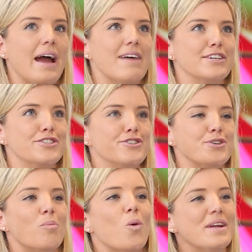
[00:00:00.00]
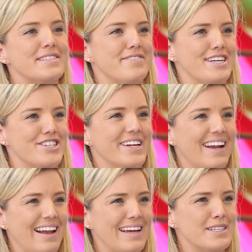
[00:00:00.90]
having to do more intervention
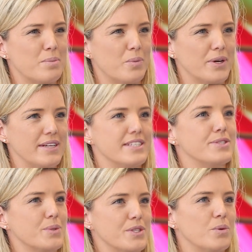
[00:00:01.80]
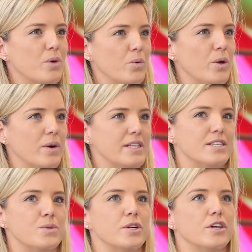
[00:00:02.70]
at a later point is also what we
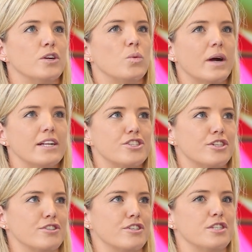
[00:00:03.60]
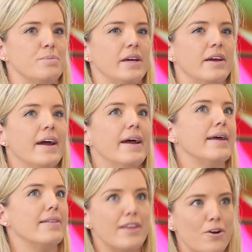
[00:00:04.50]
want. Is we don't want children to be
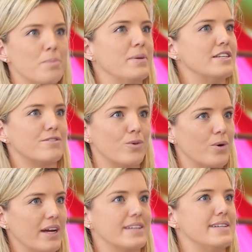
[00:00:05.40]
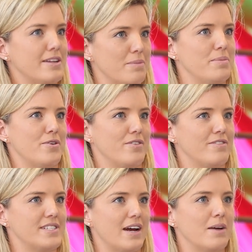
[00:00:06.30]
in therapies for extended period
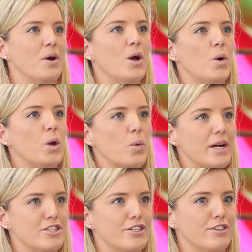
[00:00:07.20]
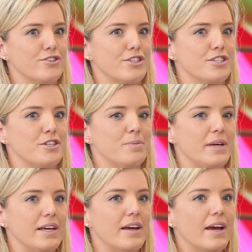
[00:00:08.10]
of time. We want children to
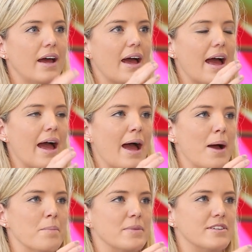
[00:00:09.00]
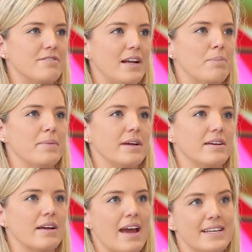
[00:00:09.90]
be developing
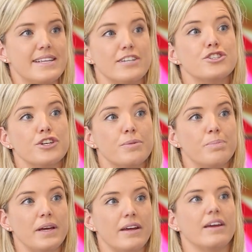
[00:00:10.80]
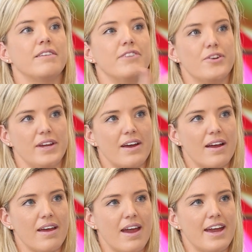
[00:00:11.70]
as they should be at a very
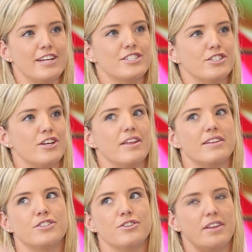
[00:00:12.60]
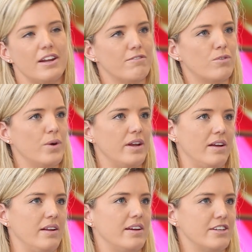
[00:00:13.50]
young age, so that to then avoid
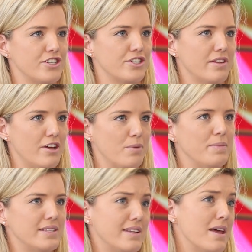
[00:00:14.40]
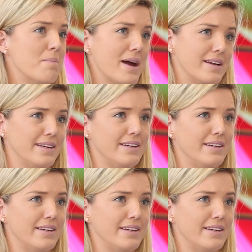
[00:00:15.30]
any additional therapies that they might